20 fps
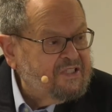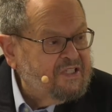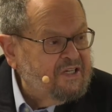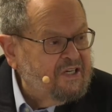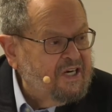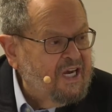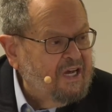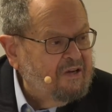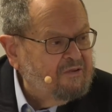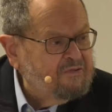
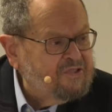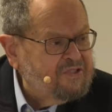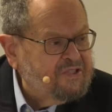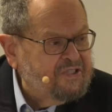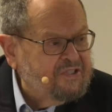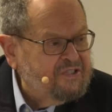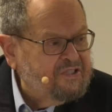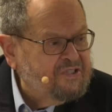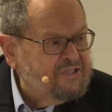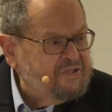Their
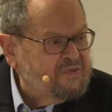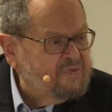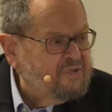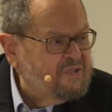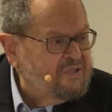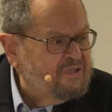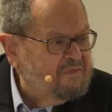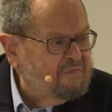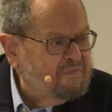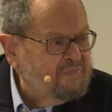houses
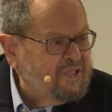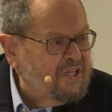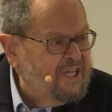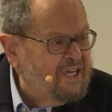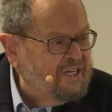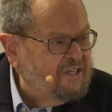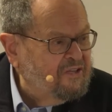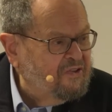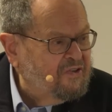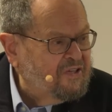were
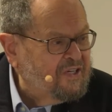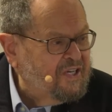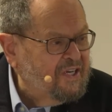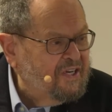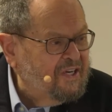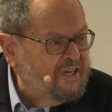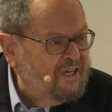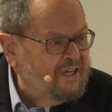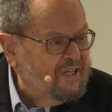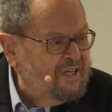plain
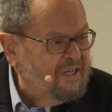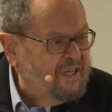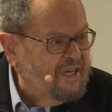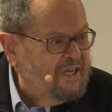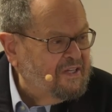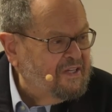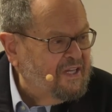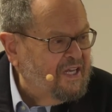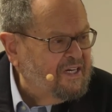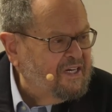looking,
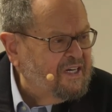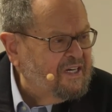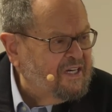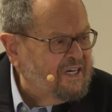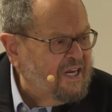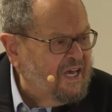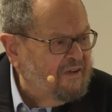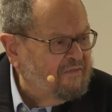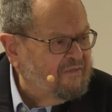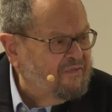they
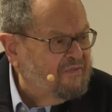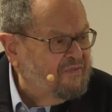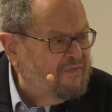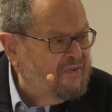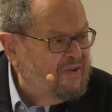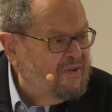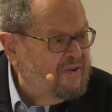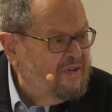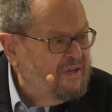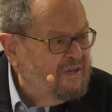didn't have
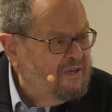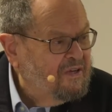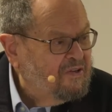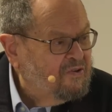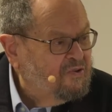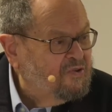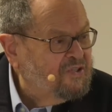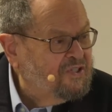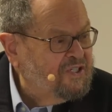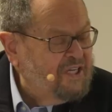
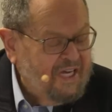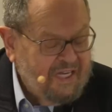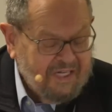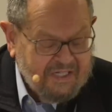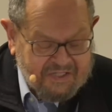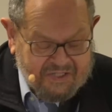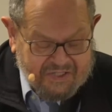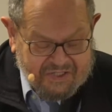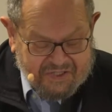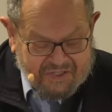good
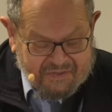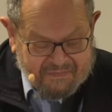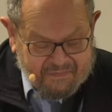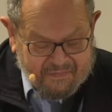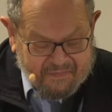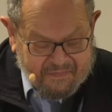taste.